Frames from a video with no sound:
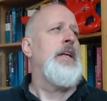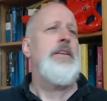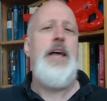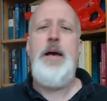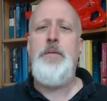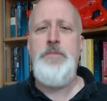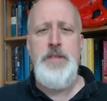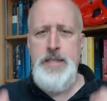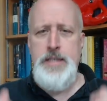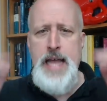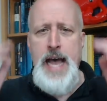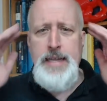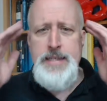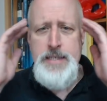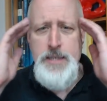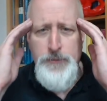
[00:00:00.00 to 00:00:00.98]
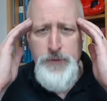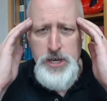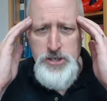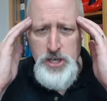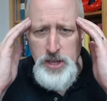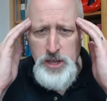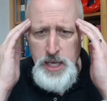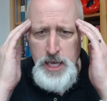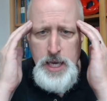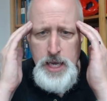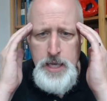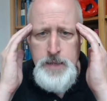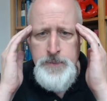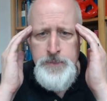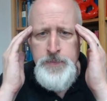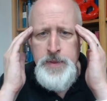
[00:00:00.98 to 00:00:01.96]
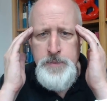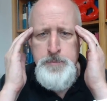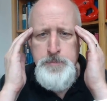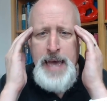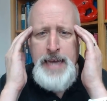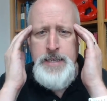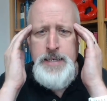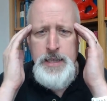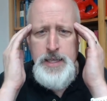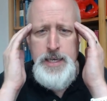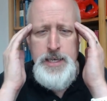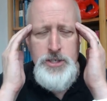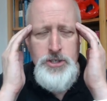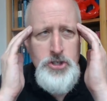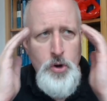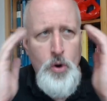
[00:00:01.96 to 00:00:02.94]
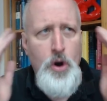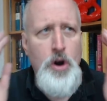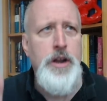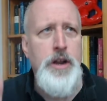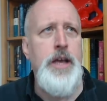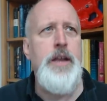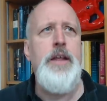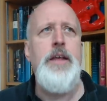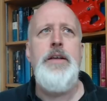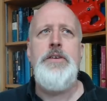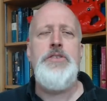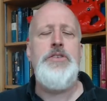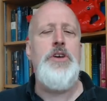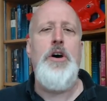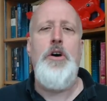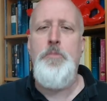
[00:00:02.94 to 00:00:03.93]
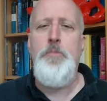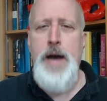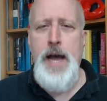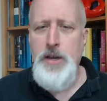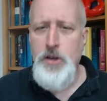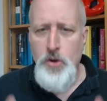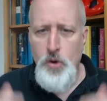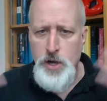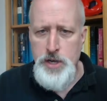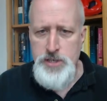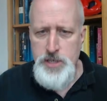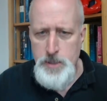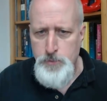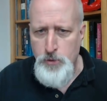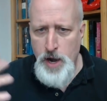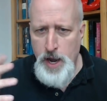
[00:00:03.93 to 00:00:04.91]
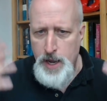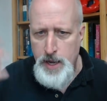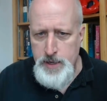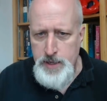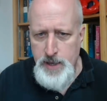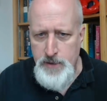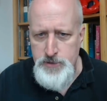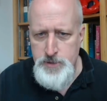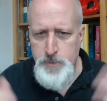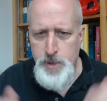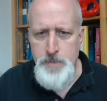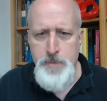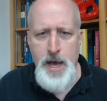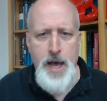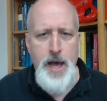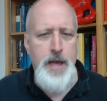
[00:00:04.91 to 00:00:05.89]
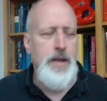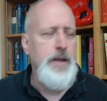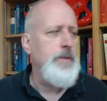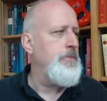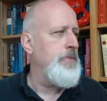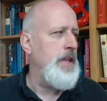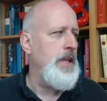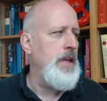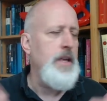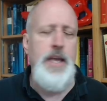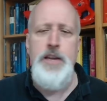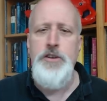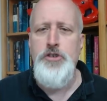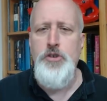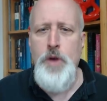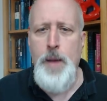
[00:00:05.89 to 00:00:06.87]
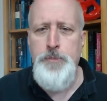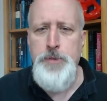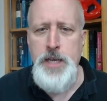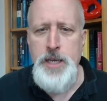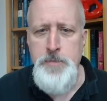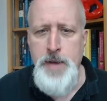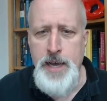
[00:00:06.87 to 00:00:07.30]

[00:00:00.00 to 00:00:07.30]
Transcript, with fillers: I'm not sufficiently mentally sorted, so my noisy brain gives me my interrupting